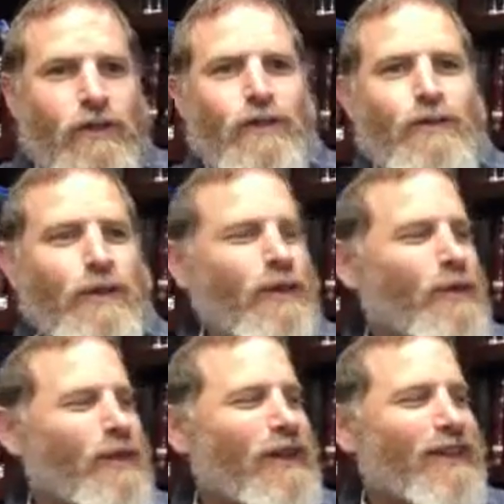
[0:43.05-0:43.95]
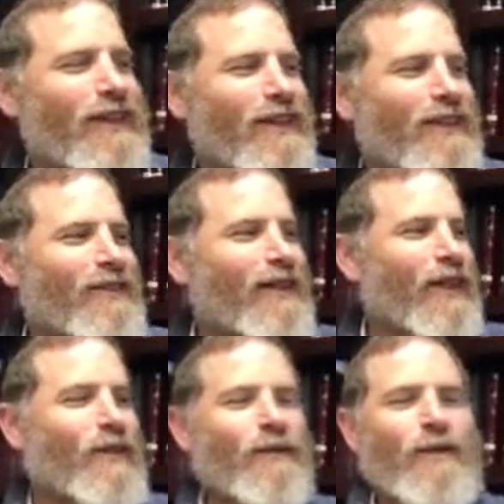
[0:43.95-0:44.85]
We're just speaking about a kinyan of,
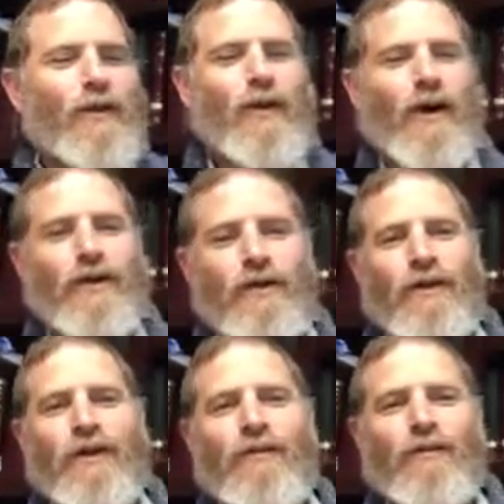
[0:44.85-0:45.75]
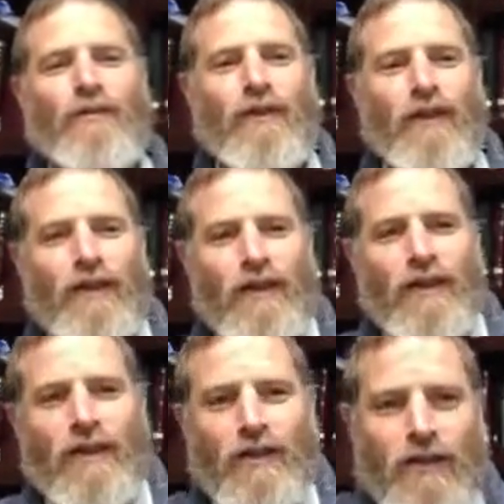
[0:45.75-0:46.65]
of acquiring
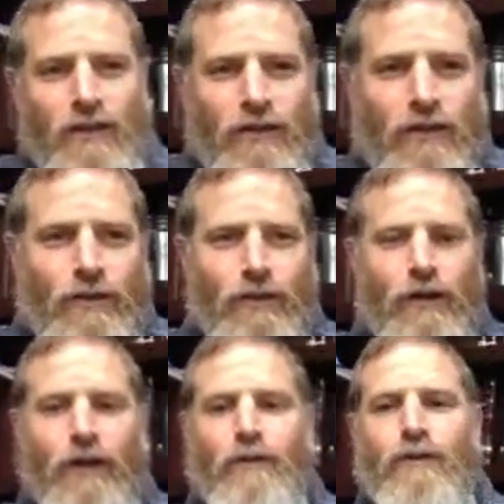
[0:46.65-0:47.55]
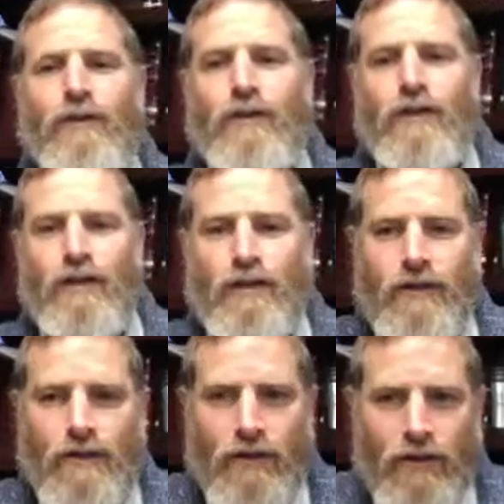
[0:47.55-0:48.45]
different
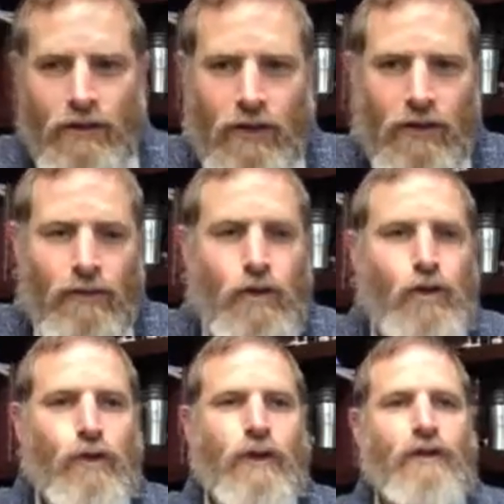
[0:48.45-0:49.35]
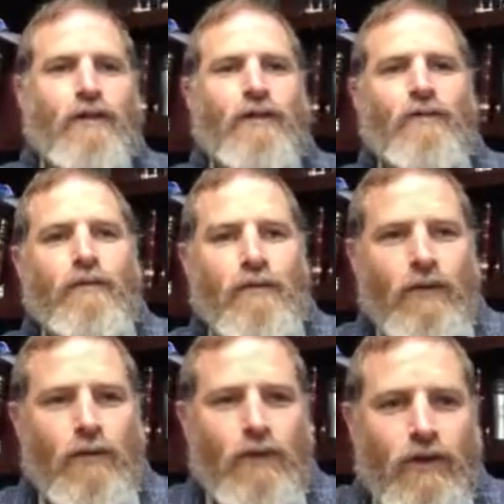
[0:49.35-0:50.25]
acquisitions of traits
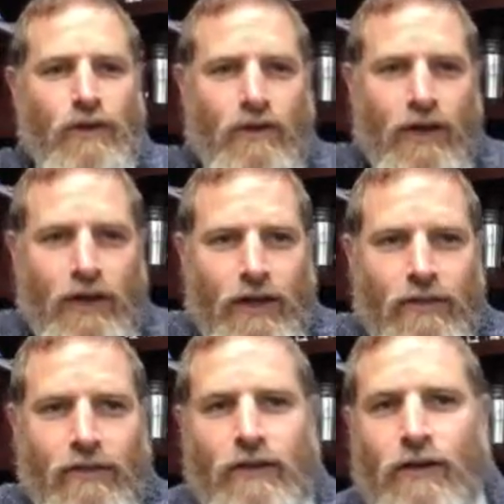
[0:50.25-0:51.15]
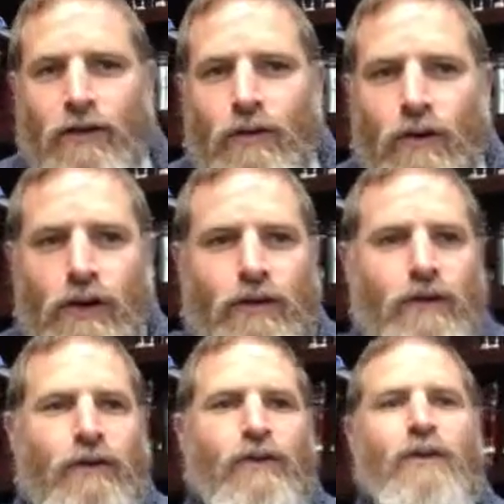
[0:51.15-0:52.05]
that we need to have and
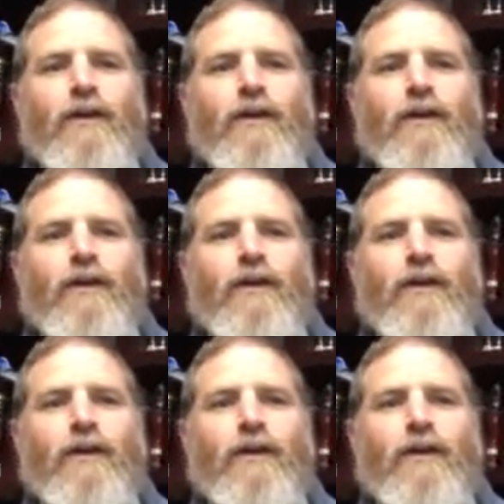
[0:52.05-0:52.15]
acquire